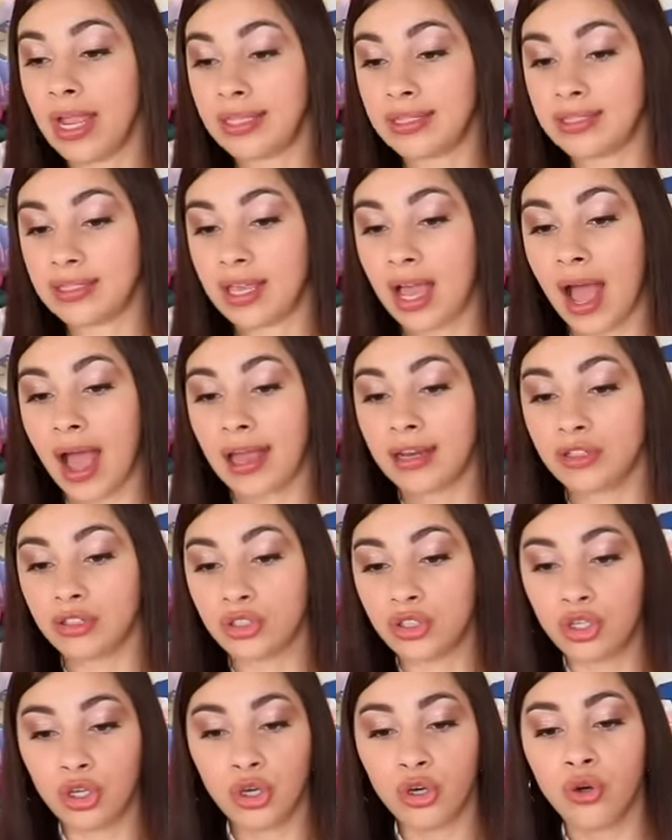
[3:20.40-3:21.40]
It's
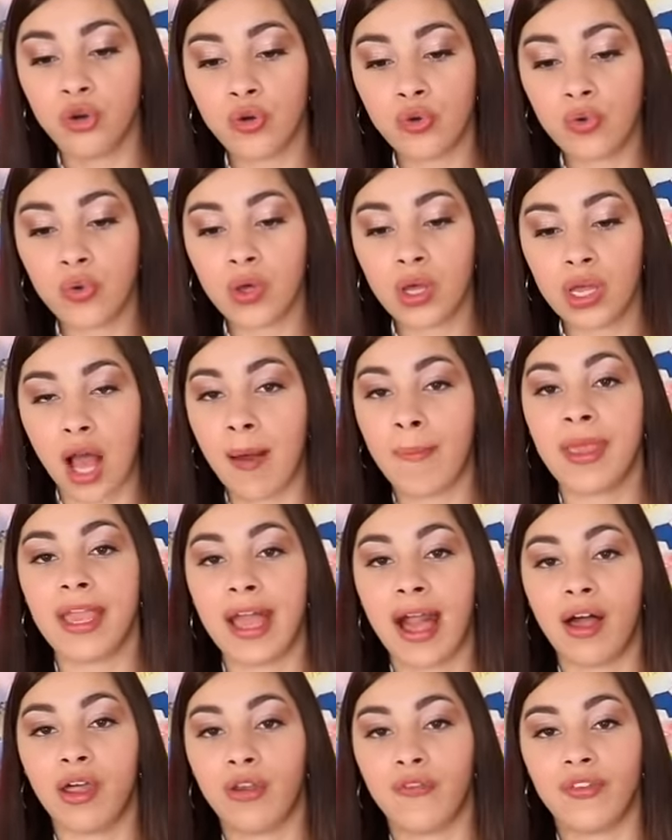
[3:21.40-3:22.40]
got goo
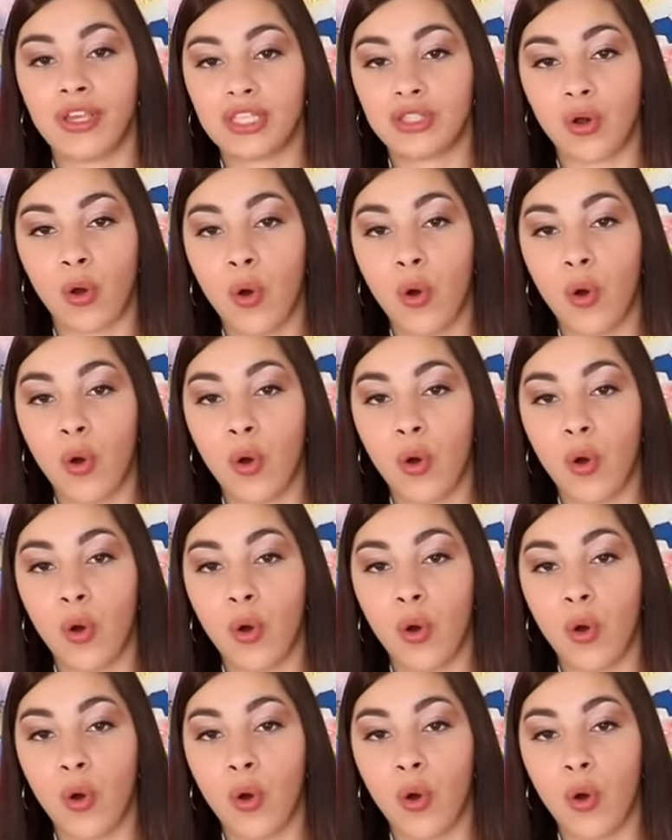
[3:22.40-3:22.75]
coming out of its